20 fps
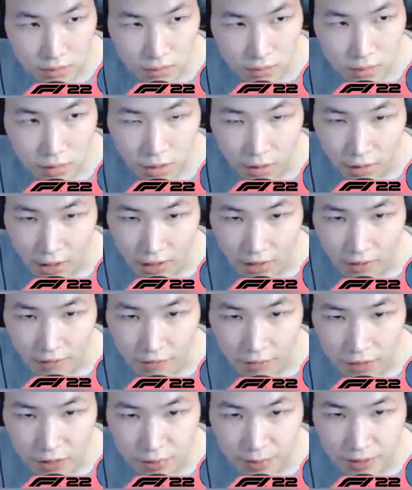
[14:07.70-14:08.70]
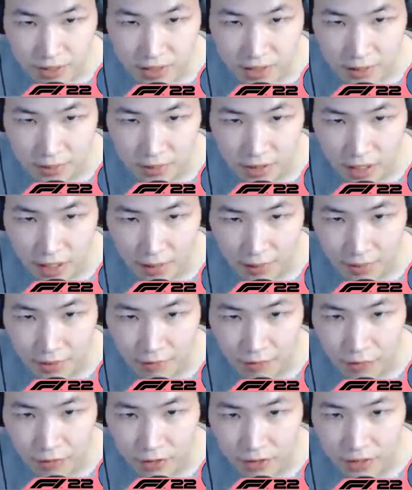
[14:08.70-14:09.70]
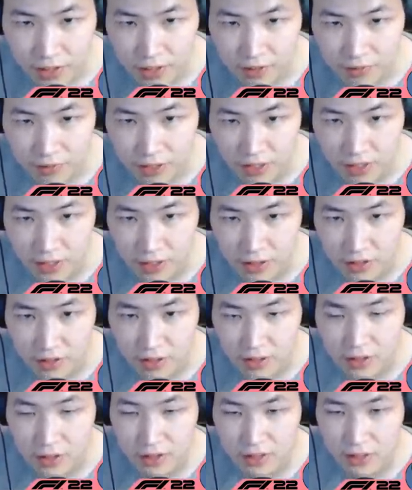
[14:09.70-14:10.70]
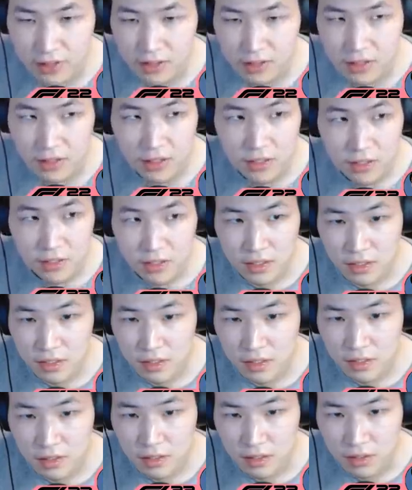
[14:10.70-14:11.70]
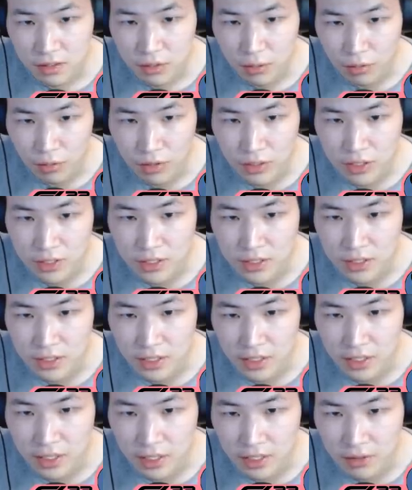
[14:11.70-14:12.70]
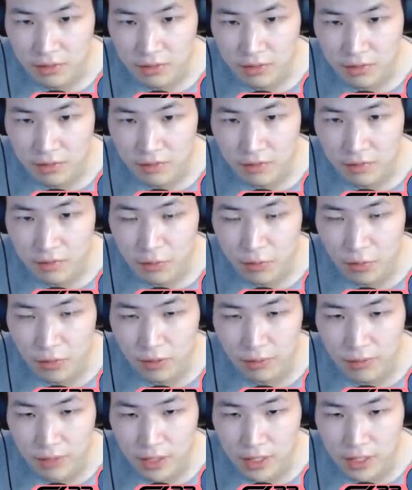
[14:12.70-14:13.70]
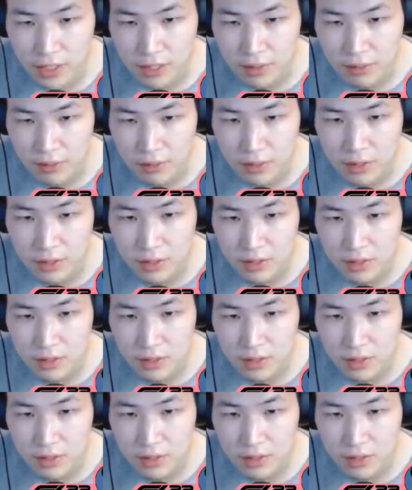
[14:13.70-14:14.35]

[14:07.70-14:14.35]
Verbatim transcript: Alright, the first pit stops are happening for the soft tires. Norris is in now for the mediums.